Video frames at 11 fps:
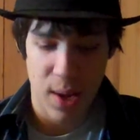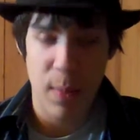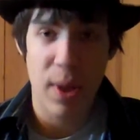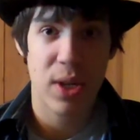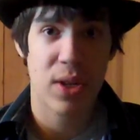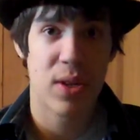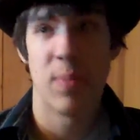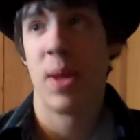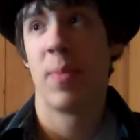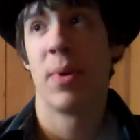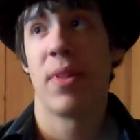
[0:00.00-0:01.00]
much to
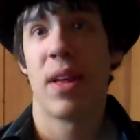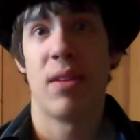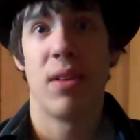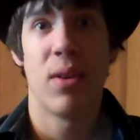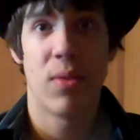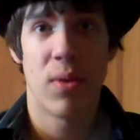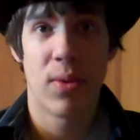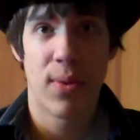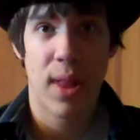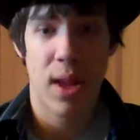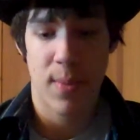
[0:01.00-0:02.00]
people that don't
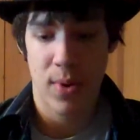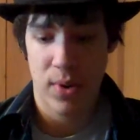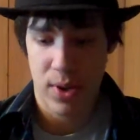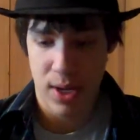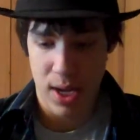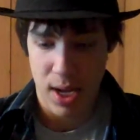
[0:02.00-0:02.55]
know a lot about